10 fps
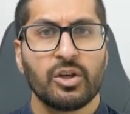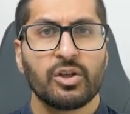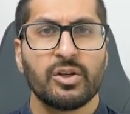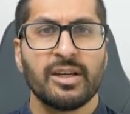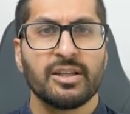
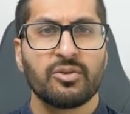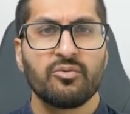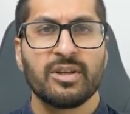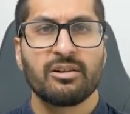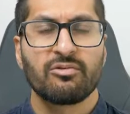You need
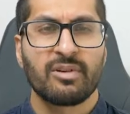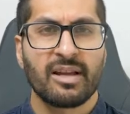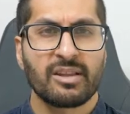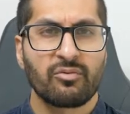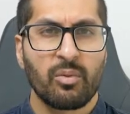to
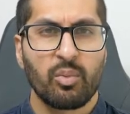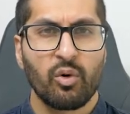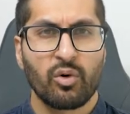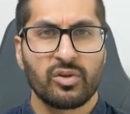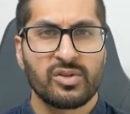recreate the
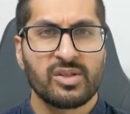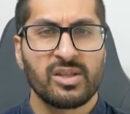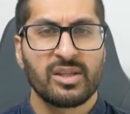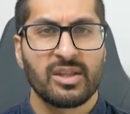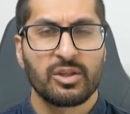
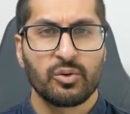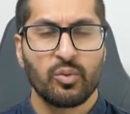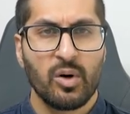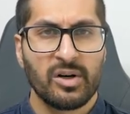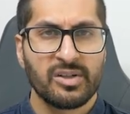reports that
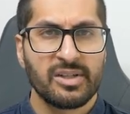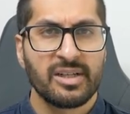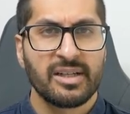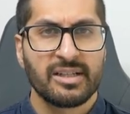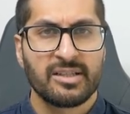you
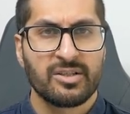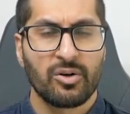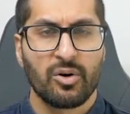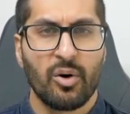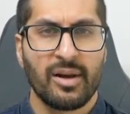want in
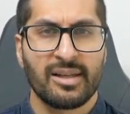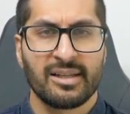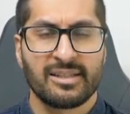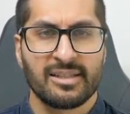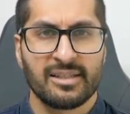Zoho
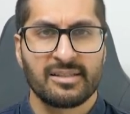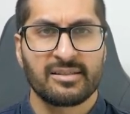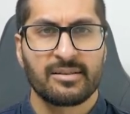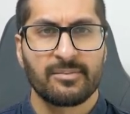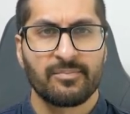
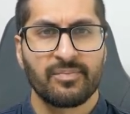Analytics.